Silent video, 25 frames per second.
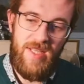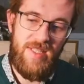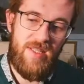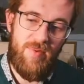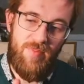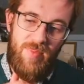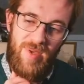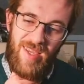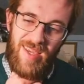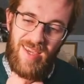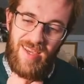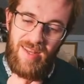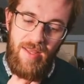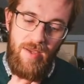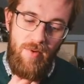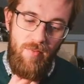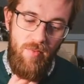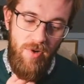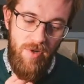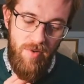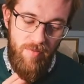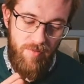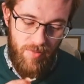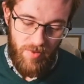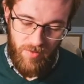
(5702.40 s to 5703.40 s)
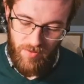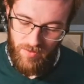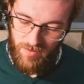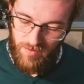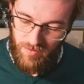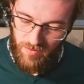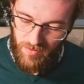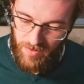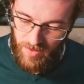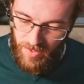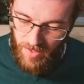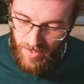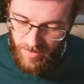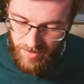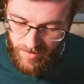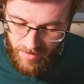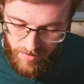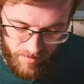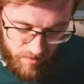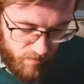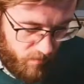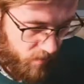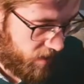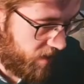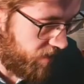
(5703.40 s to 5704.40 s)
beginning one, but we're
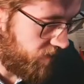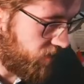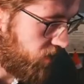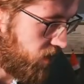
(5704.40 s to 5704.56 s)
never